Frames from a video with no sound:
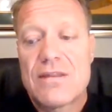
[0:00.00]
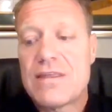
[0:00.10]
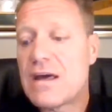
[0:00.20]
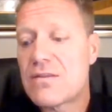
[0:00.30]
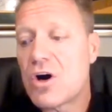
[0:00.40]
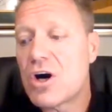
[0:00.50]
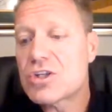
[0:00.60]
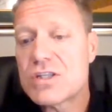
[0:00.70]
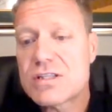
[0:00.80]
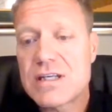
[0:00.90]
The
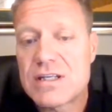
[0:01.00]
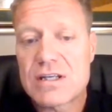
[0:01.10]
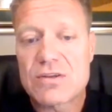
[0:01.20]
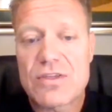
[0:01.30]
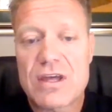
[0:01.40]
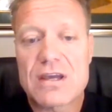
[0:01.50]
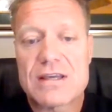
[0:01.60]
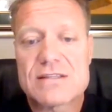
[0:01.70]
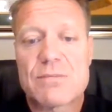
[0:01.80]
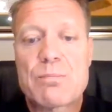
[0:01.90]
Argentinian thing
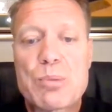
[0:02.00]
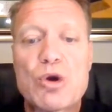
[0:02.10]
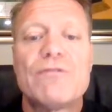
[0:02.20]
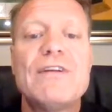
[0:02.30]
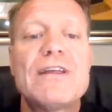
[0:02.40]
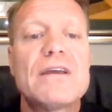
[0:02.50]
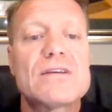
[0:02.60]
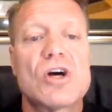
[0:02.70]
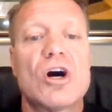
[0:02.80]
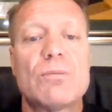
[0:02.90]
is a perfect
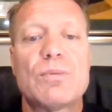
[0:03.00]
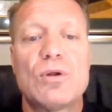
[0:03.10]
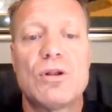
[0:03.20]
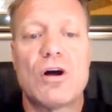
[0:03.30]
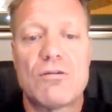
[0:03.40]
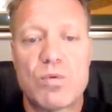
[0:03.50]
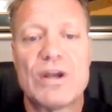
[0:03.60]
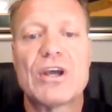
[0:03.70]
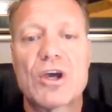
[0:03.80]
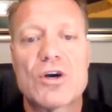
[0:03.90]
example of
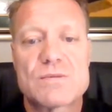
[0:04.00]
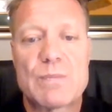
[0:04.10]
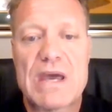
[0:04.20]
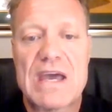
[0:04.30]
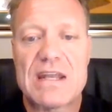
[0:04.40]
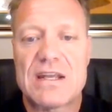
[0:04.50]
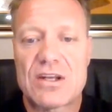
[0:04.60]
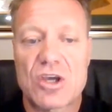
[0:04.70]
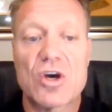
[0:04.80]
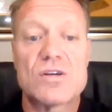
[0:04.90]
when it goes bad,
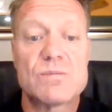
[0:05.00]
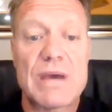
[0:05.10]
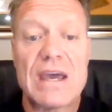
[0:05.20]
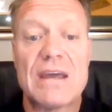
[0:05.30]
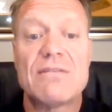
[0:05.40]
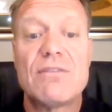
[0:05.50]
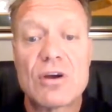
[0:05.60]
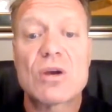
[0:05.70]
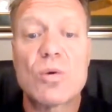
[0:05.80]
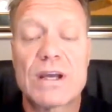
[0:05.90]
and it goes bad
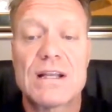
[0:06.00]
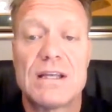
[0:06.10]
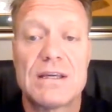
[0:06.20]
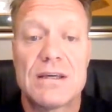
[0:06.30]
very quickly.